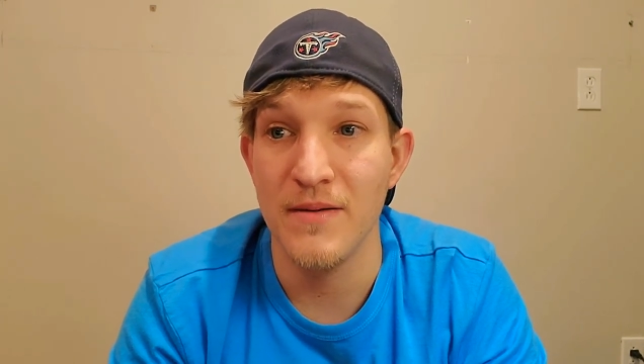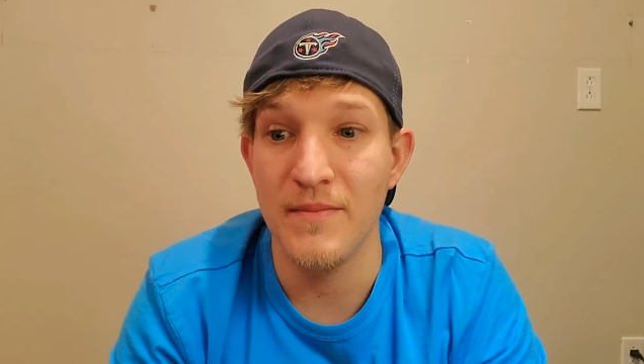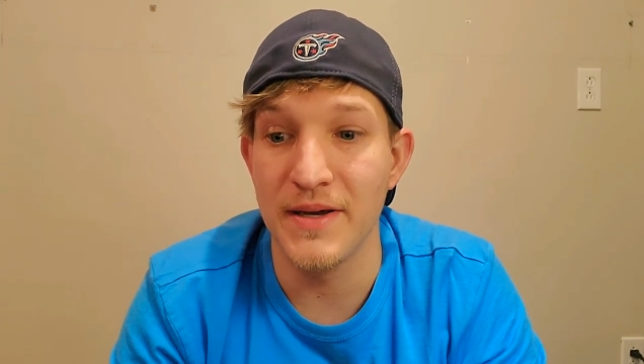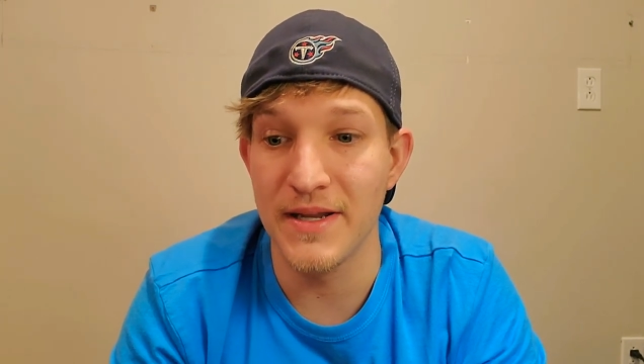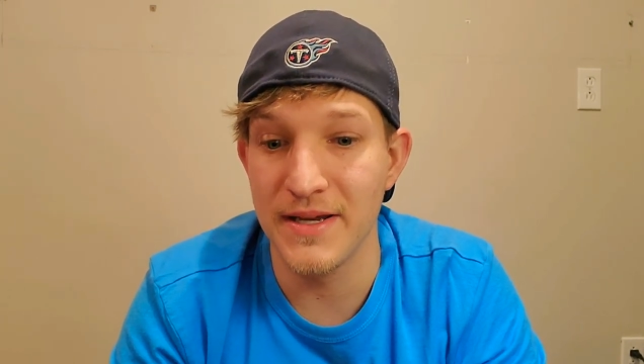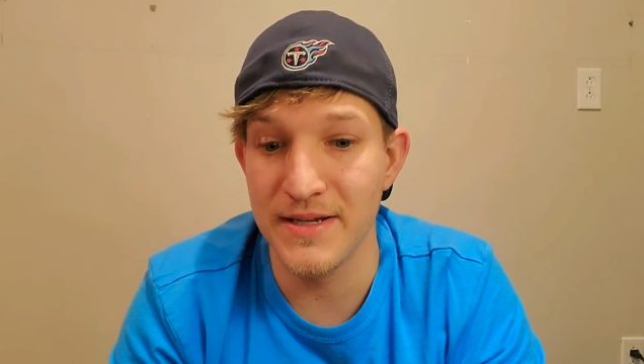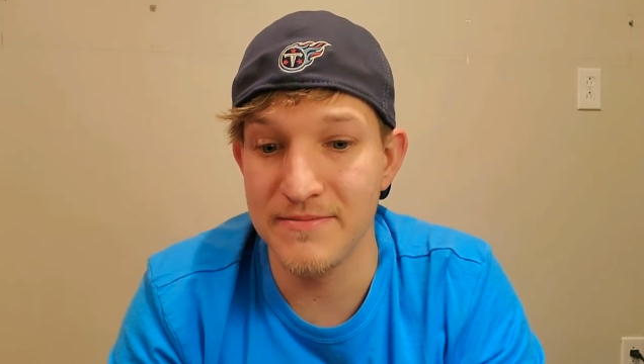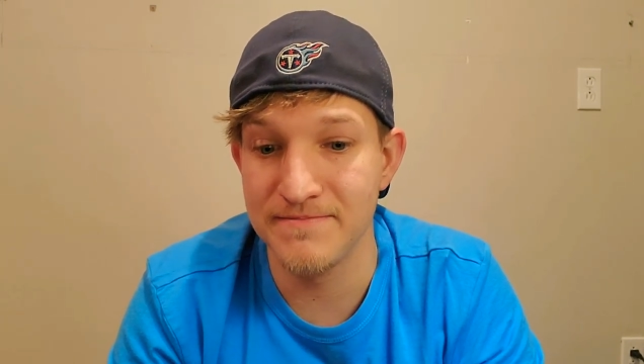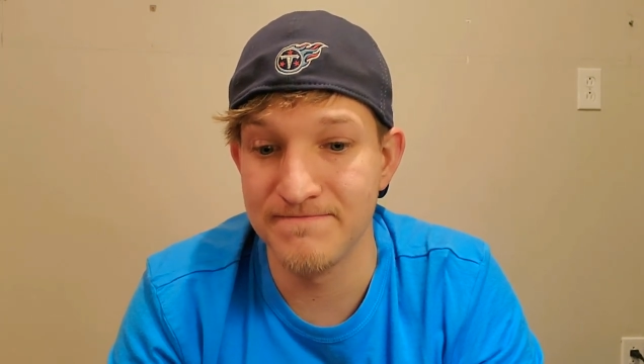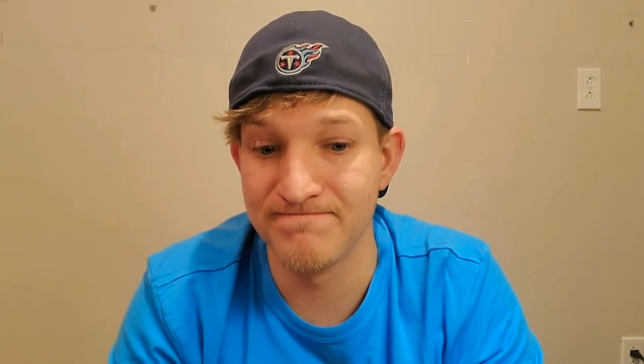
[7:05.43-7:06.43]
But uh,
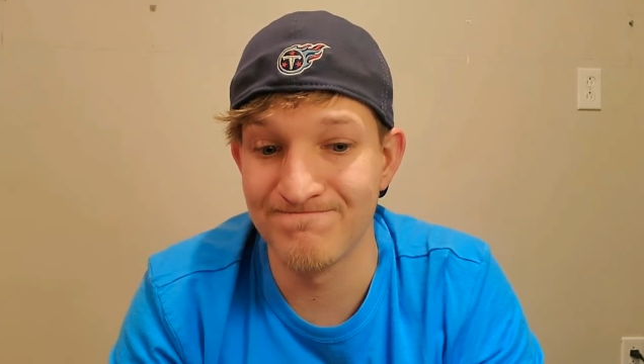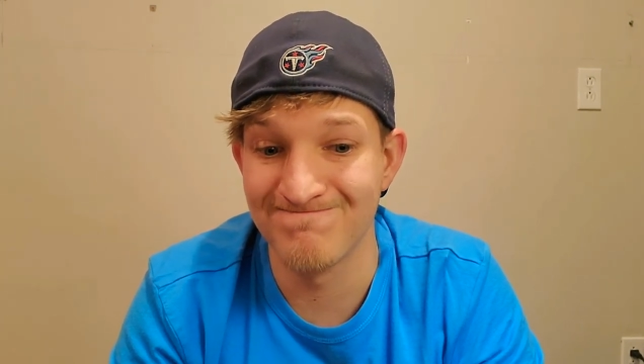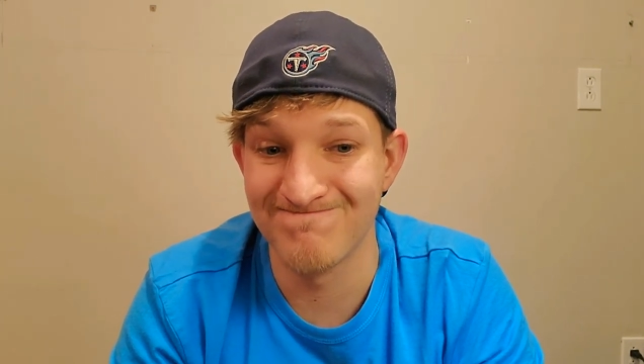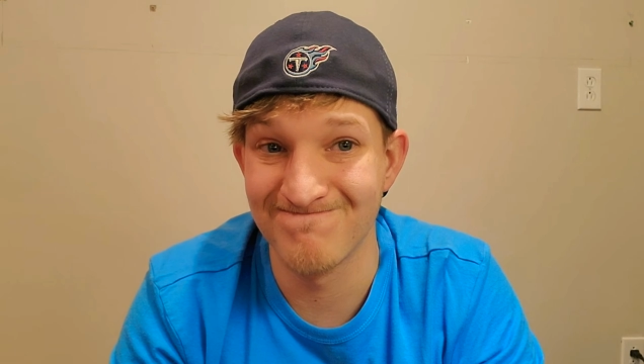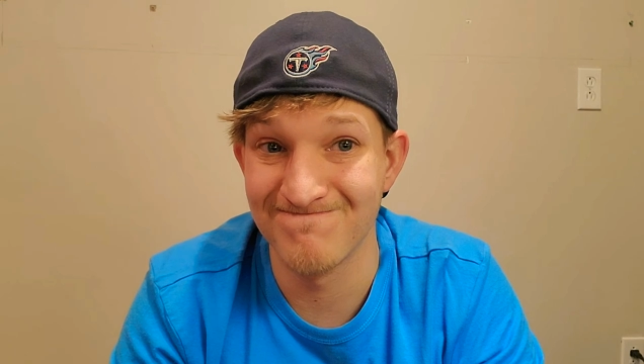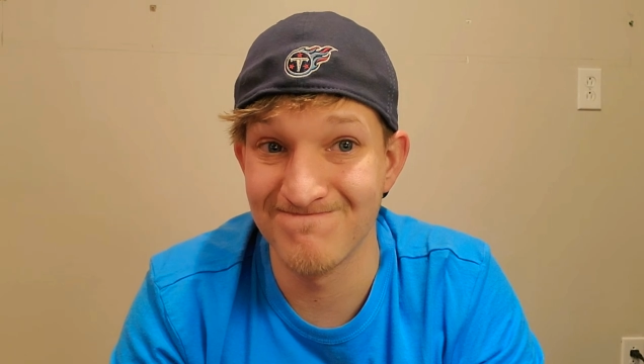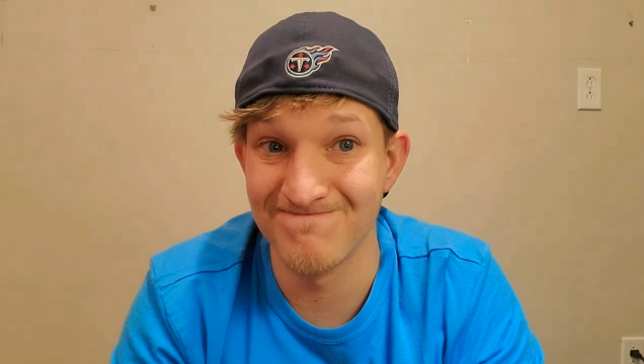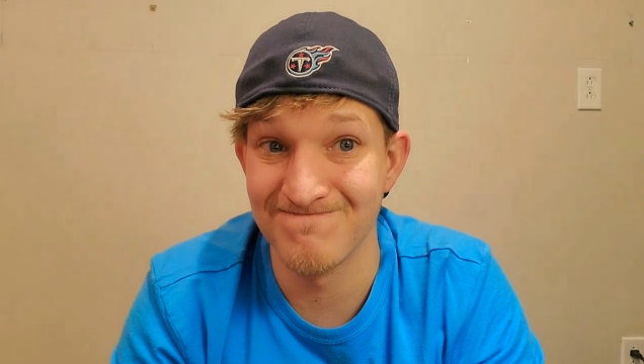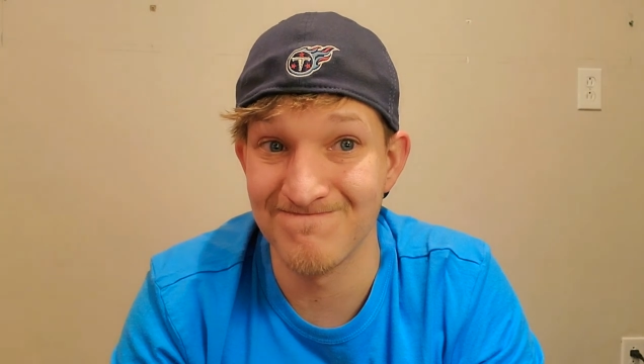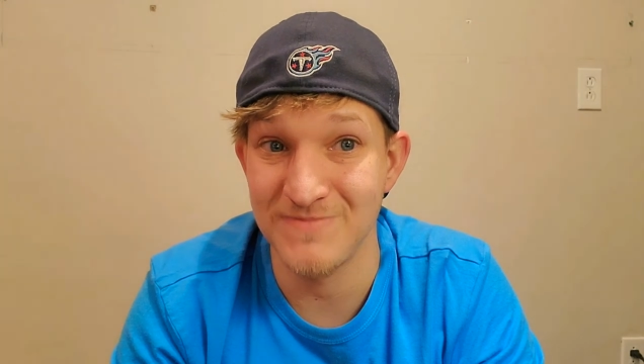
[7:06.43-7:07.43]

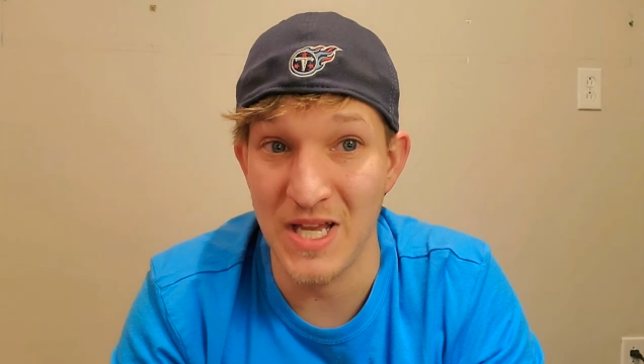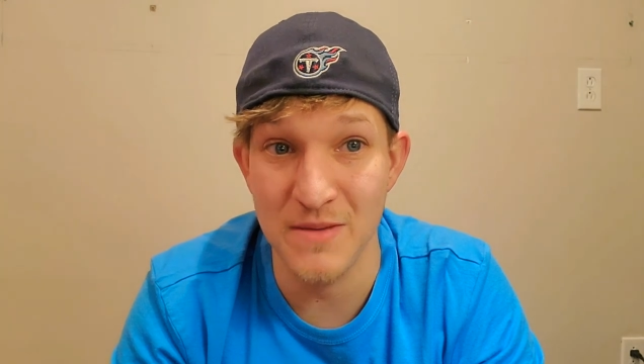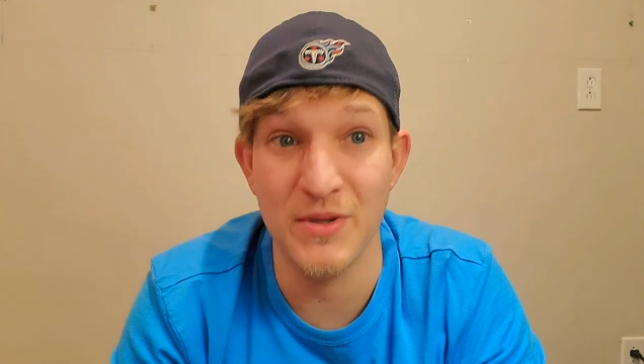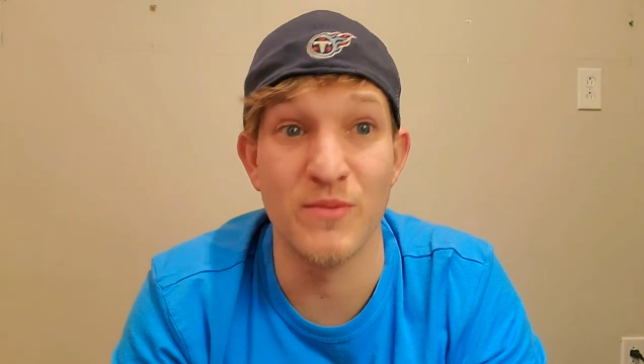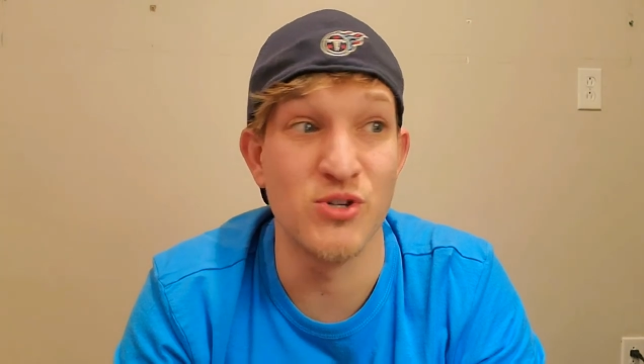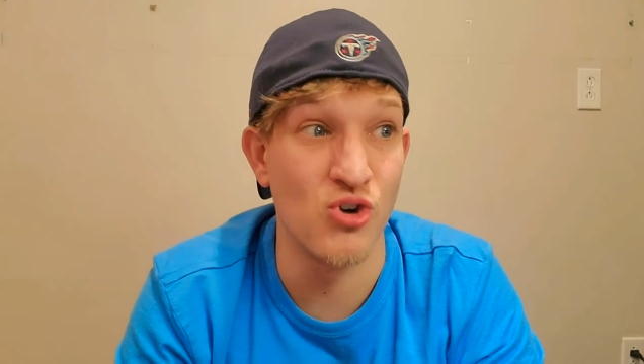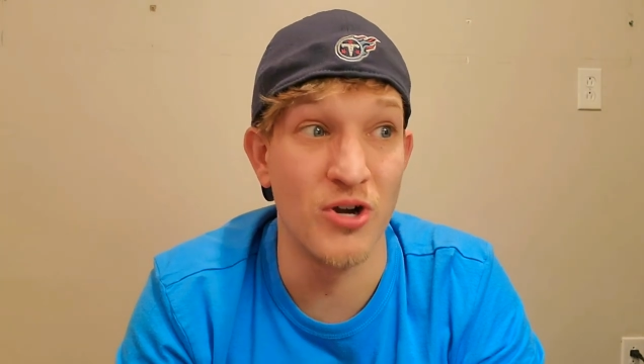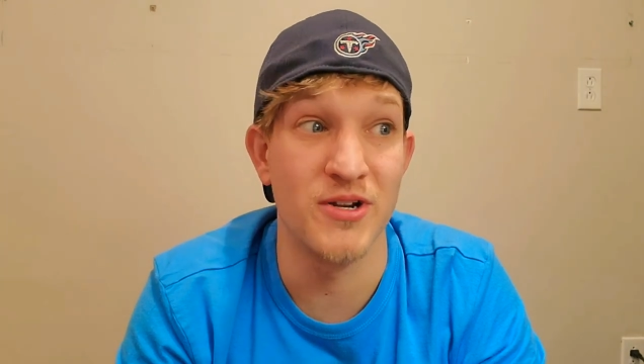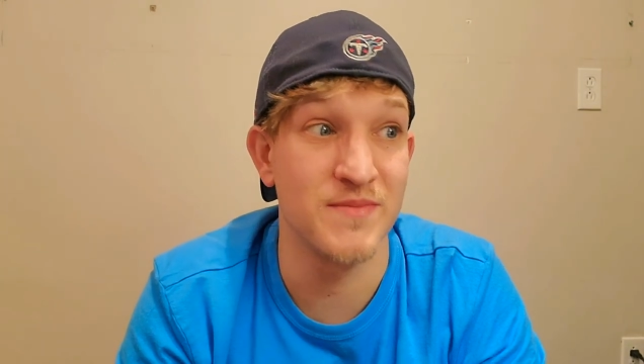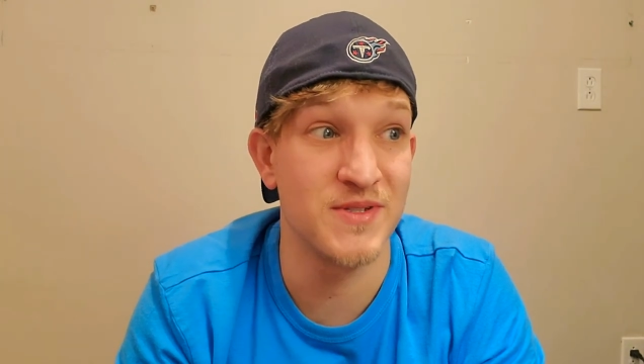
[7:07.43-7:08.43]
he better be
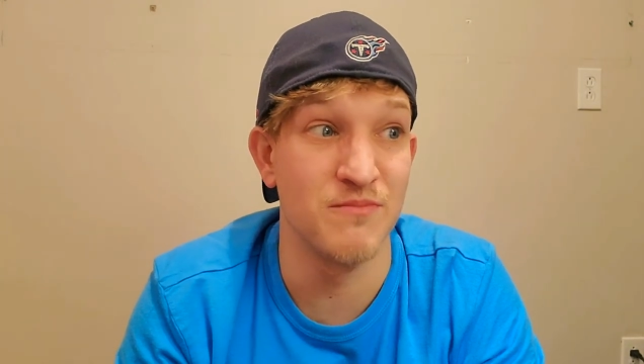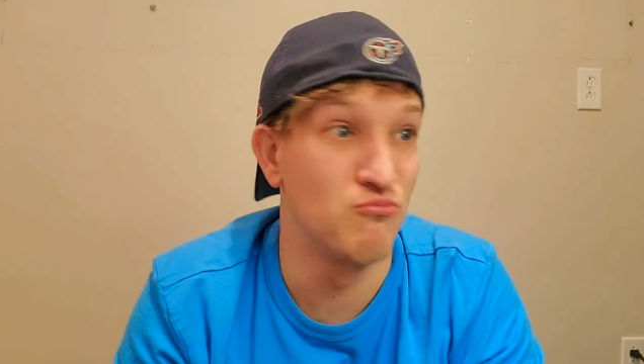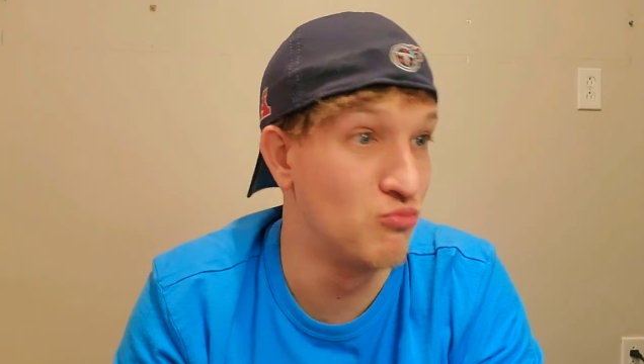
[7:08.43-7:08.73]
drawing up some